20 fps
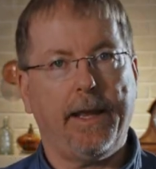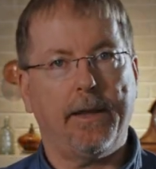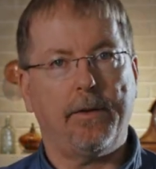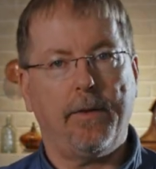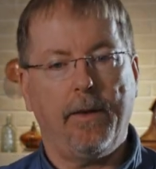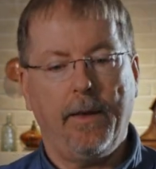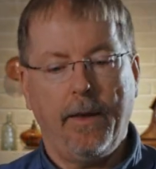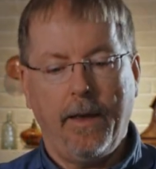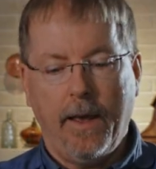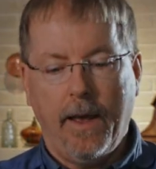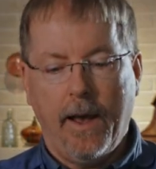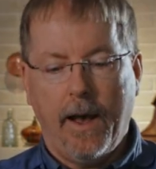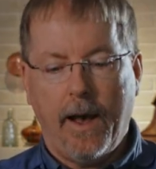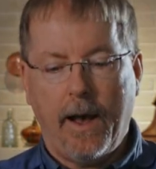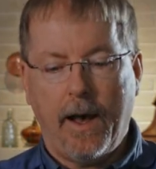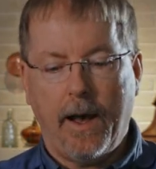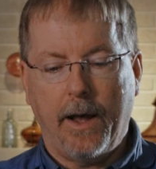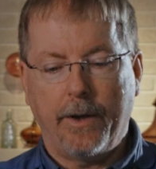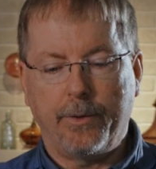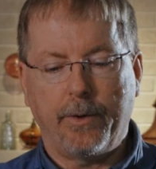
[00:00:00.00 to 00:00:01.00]
It,
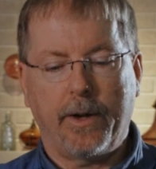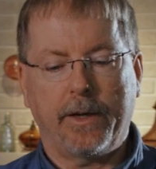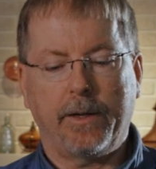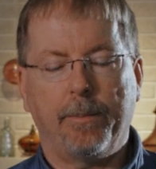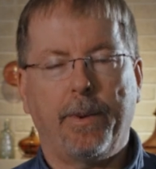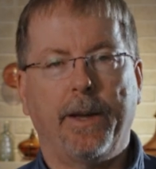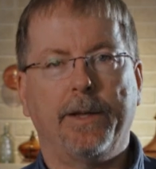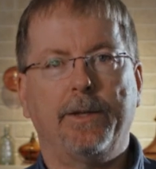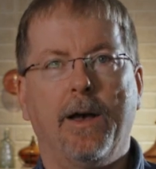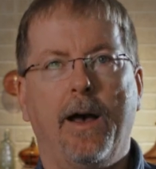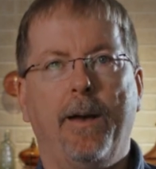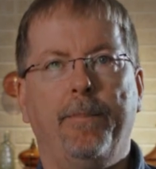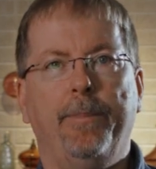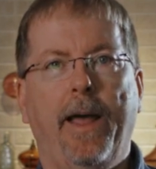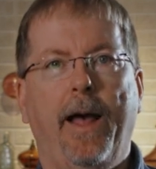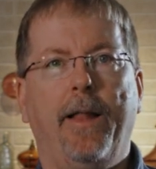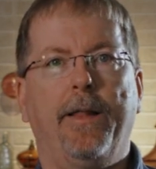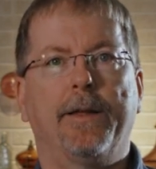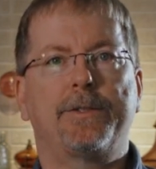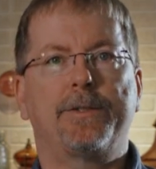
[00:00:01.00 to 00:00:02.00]
directed by Tom
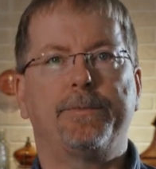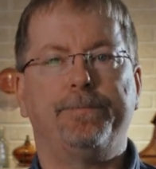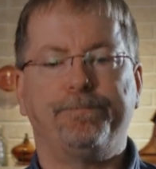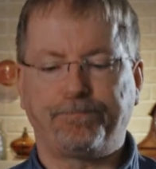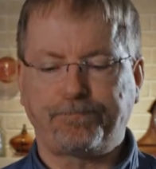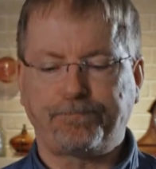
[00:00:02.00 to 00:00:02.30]
Dallas.